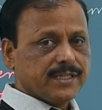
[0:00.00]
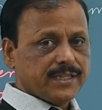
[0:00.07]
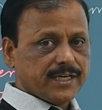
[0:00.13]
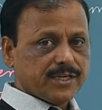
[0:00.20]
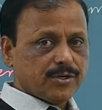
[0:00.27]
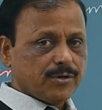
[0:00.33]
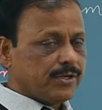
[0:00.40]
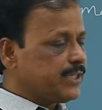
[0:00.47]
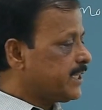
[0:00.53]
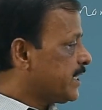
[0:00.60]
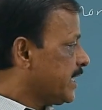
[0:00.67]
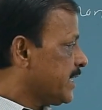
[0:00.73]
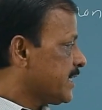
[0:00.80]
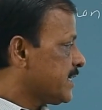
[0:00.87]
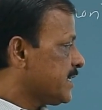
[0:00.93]
that all the
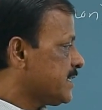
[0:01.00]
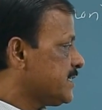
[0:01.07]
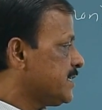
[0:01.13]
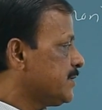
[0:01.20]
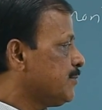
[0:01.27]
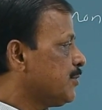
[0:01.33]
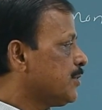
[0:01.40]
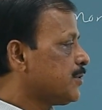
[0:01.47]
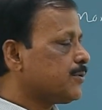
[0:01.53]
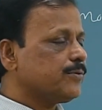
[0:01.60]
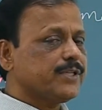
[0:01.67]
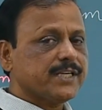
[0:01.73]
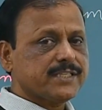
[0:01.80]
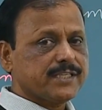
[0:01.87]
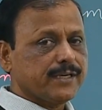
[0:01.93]
characteristics belong to
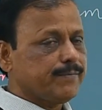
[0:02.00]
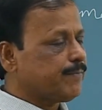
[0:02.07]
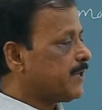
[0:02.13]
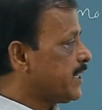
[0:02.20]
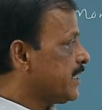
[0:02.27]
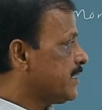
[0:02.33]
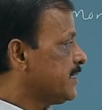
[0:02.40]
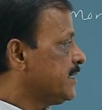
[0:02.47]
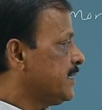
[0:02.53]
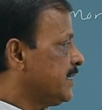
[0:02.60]
that same plant,